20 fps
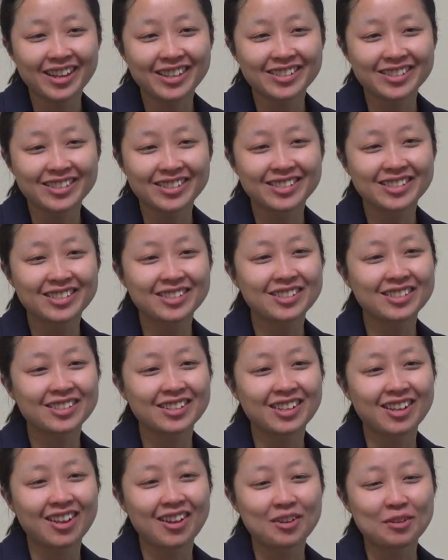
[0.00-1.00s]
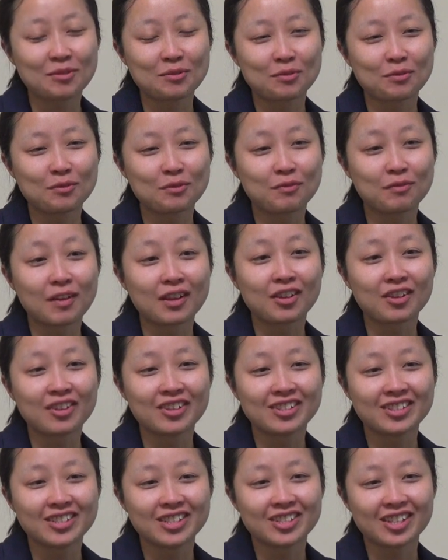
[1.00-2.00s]
I just kind of
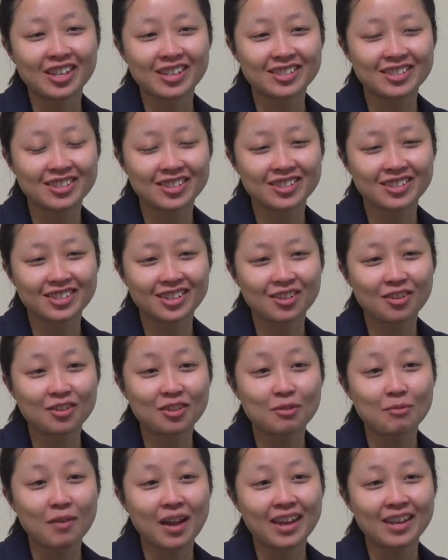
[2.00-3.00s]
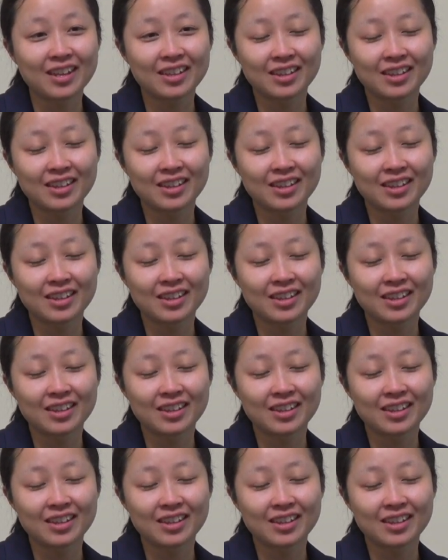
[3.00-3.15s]
followed suggestions along the way,